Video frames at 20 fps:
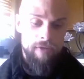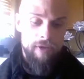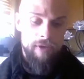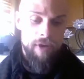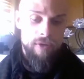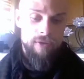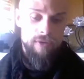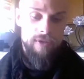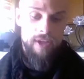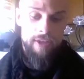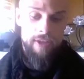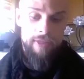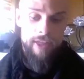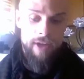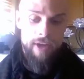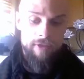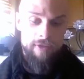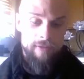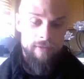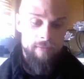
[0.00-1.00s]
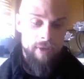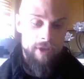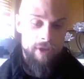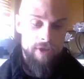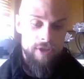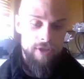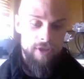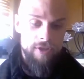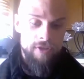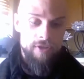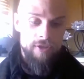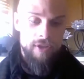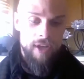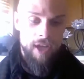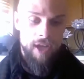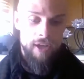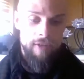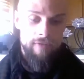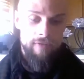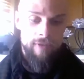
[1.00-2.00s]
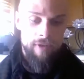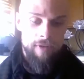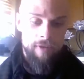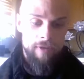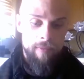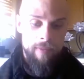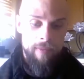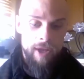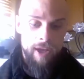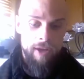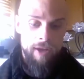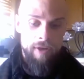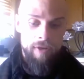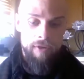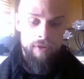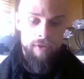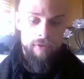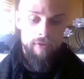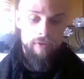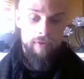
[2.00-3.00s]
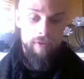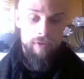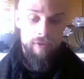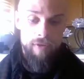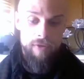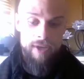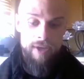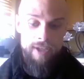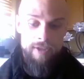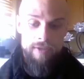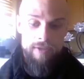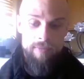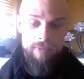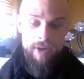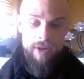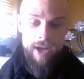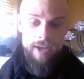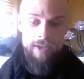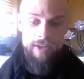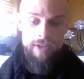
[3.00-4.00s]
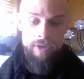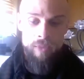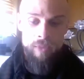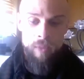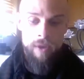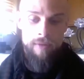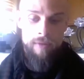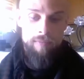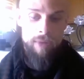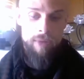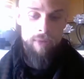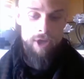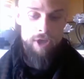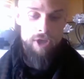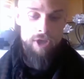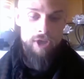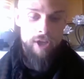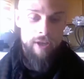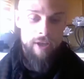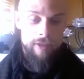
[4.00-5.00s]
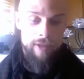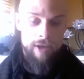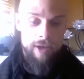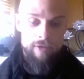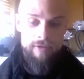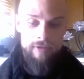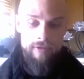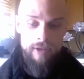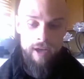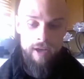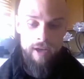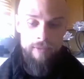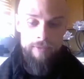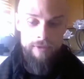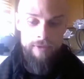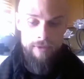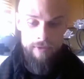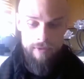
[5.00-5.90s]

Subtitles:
knows 1,000 punches. I fear the man who has practiced one punch 1,000 times.